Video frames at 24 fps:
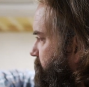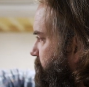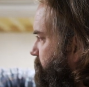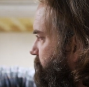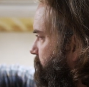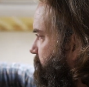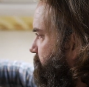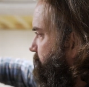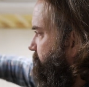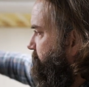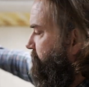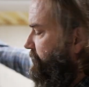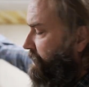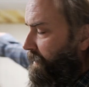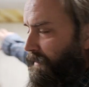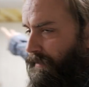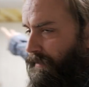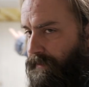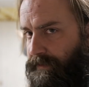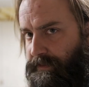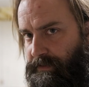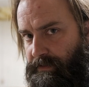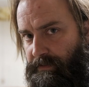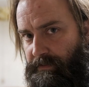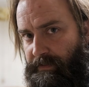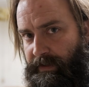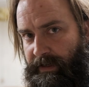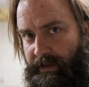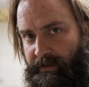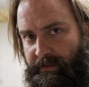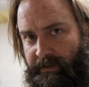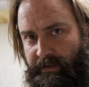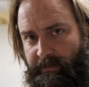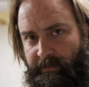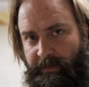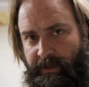tools and things
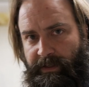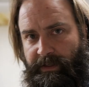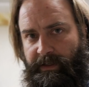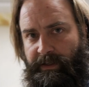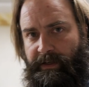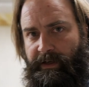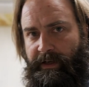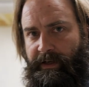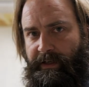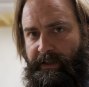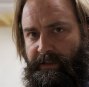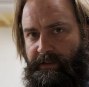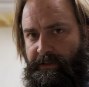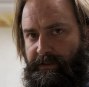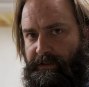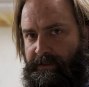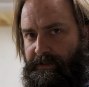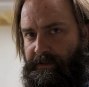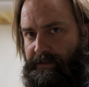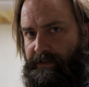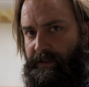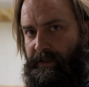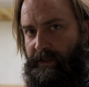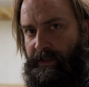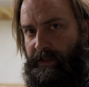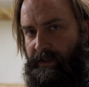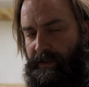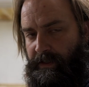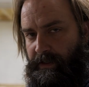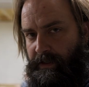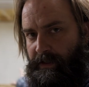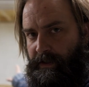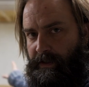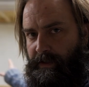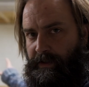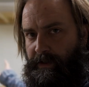surrounding me and I can just
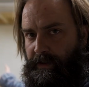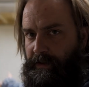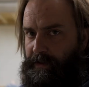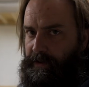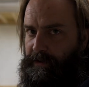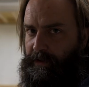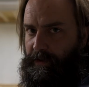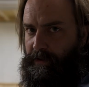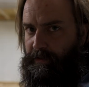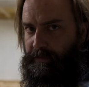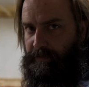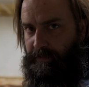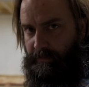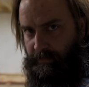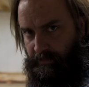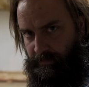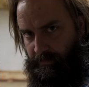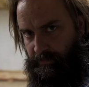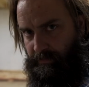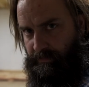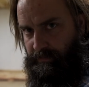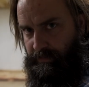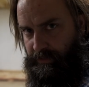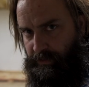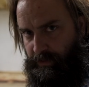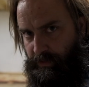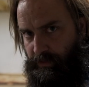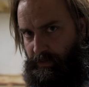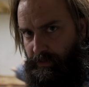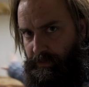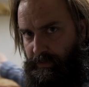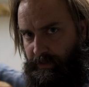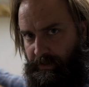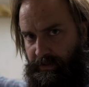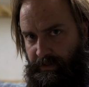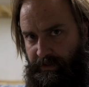go from
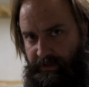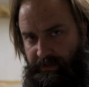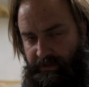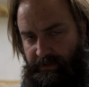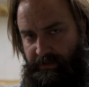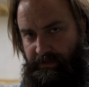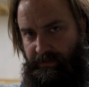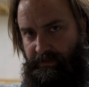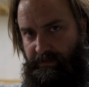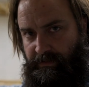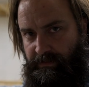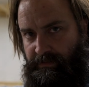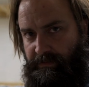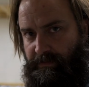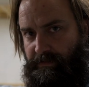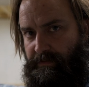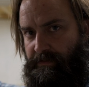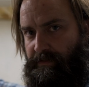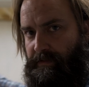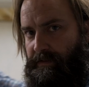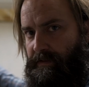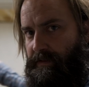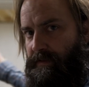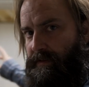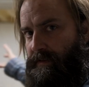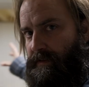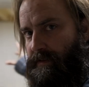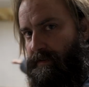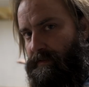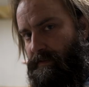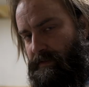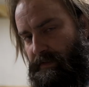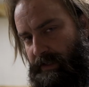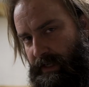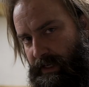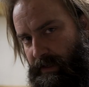tool to
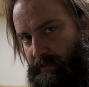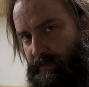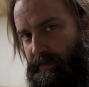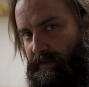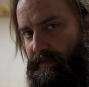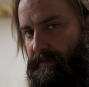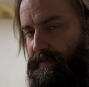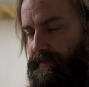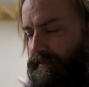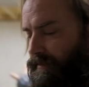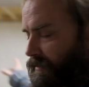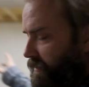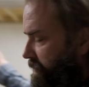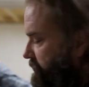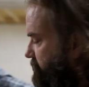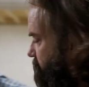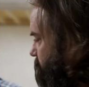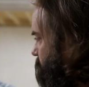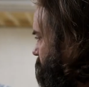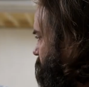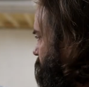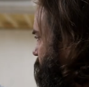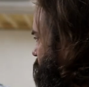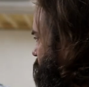table, to tool